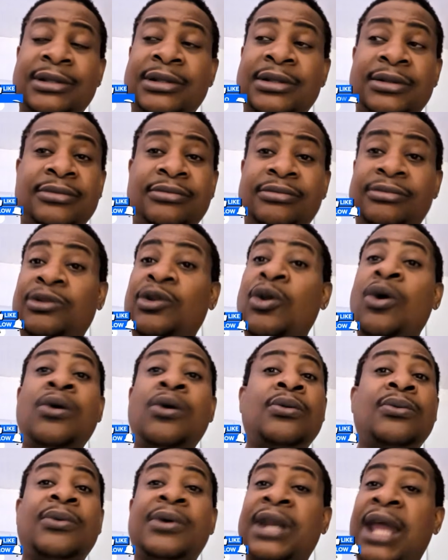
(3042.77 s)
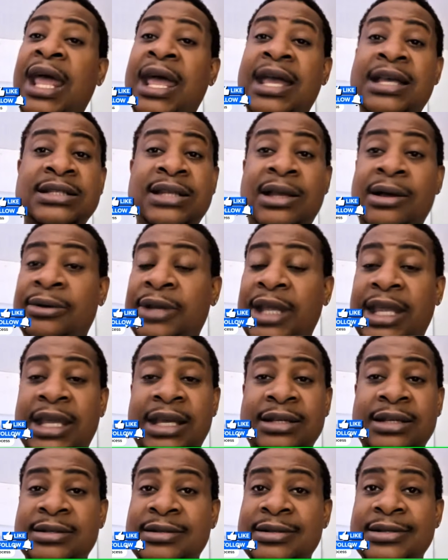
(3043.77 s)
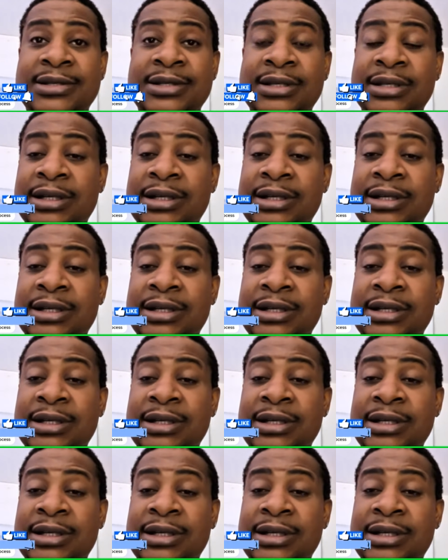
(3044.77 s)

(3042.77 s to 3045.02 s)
No one has all the answers.